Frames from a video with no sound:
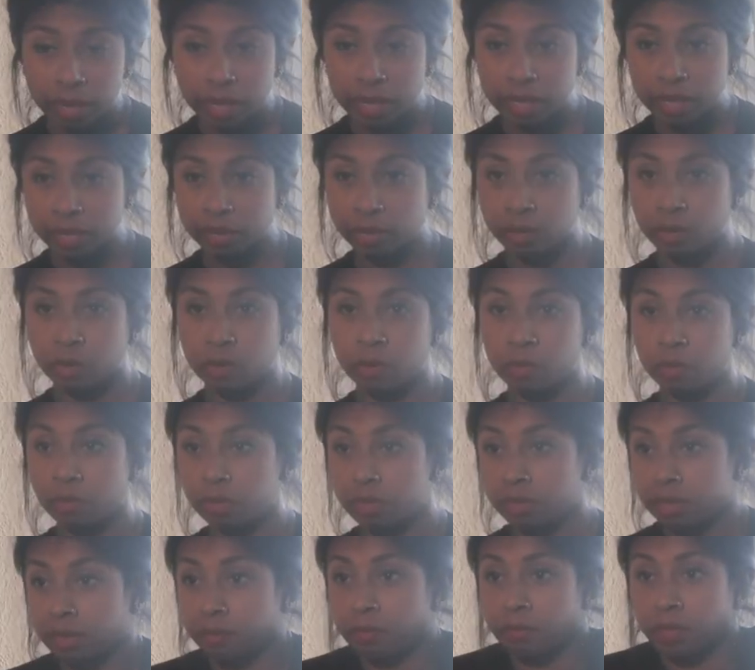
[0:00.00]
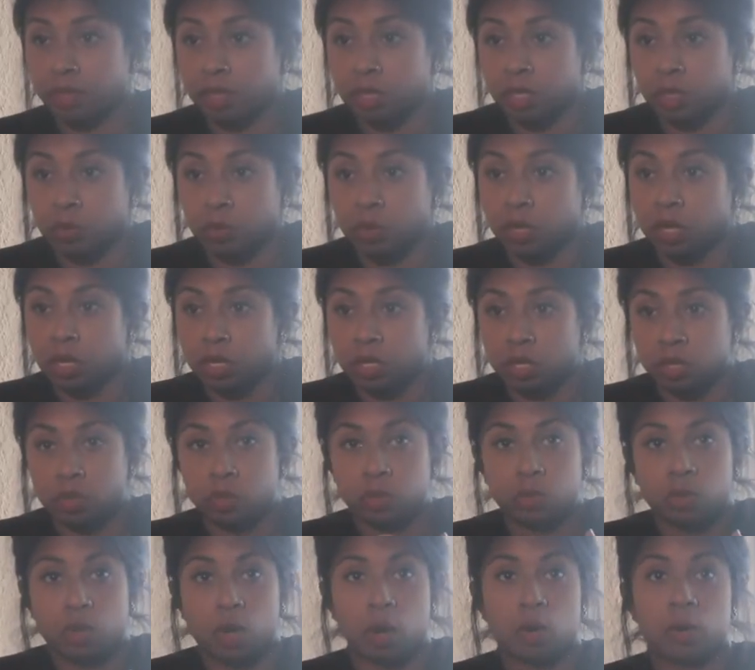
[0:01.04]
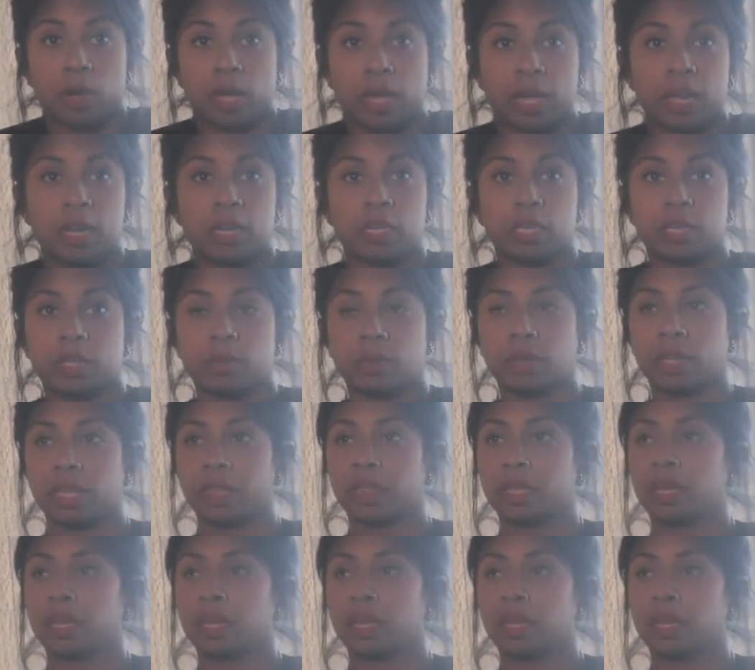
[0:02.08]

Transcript: Like, you know, it's something that you want to do, go ahead and do it.